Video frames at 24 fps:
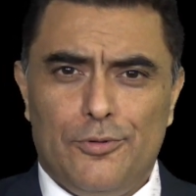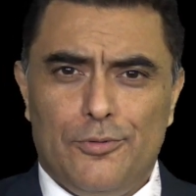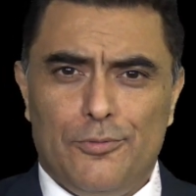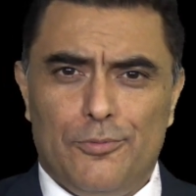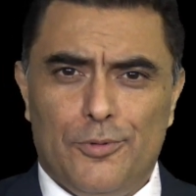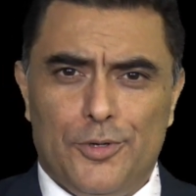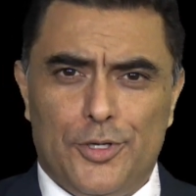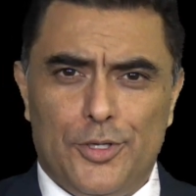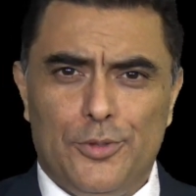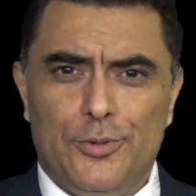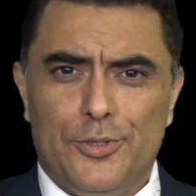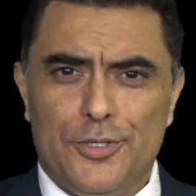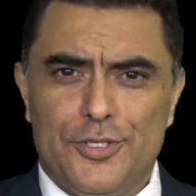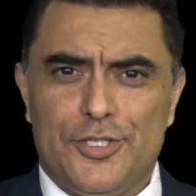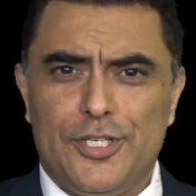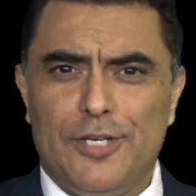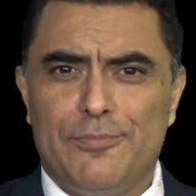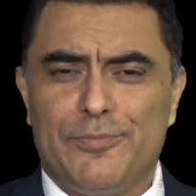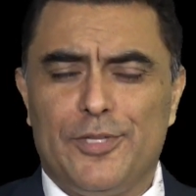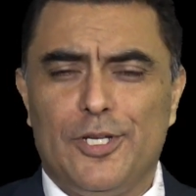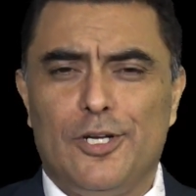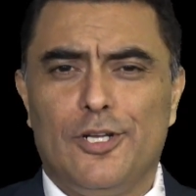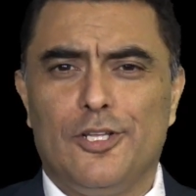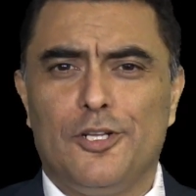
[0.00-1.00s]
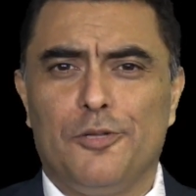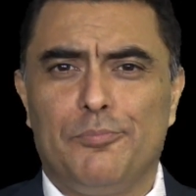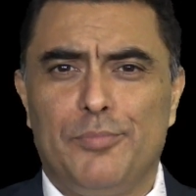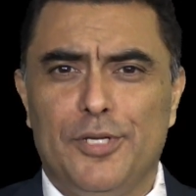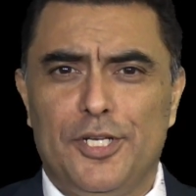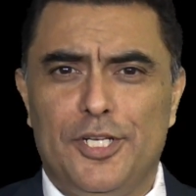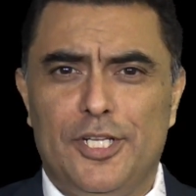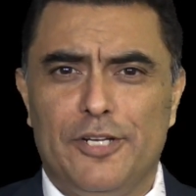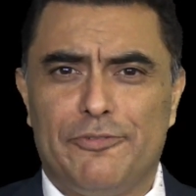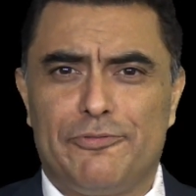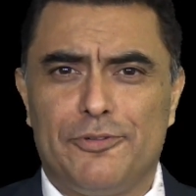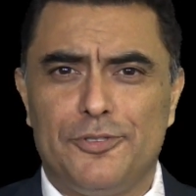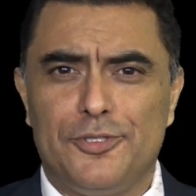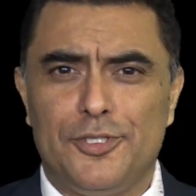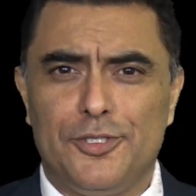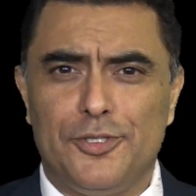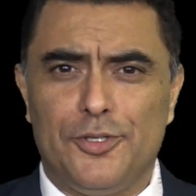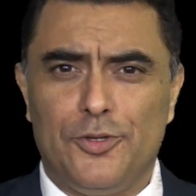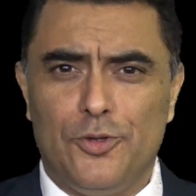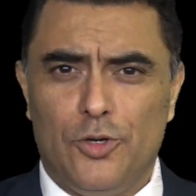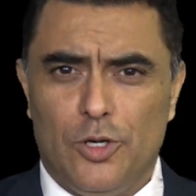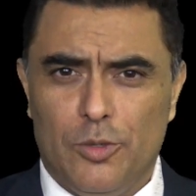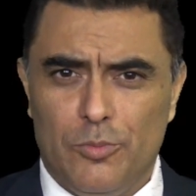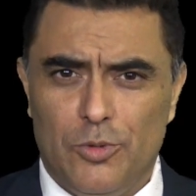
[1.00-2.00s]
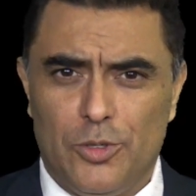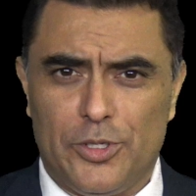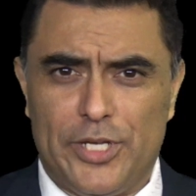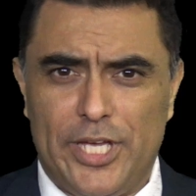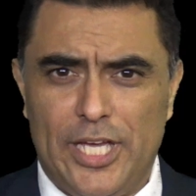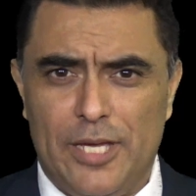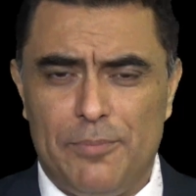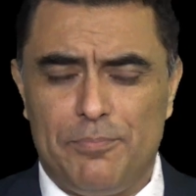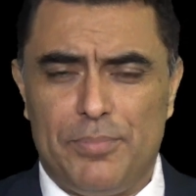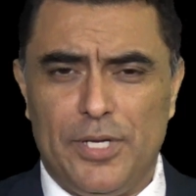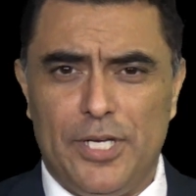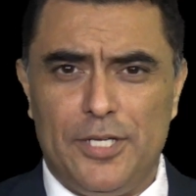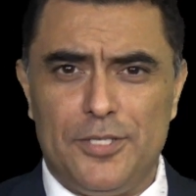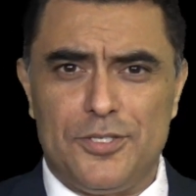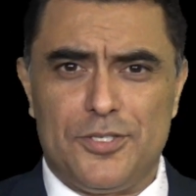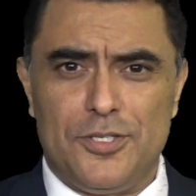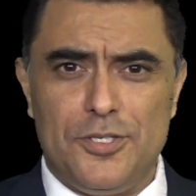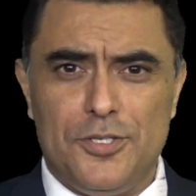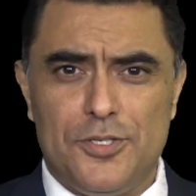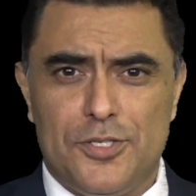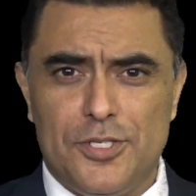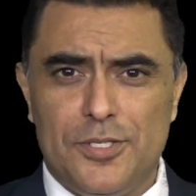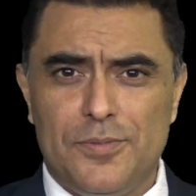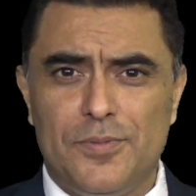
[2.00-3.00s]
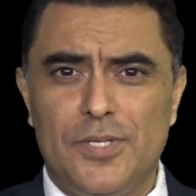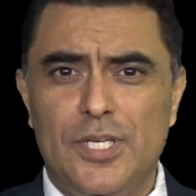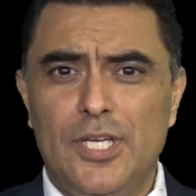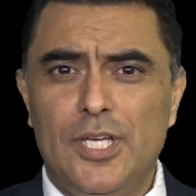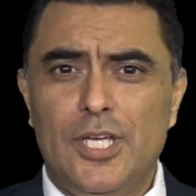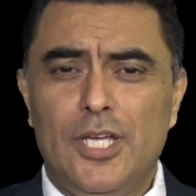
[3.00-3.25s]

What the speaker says: We're doing something a little bit different than the normal campaign season.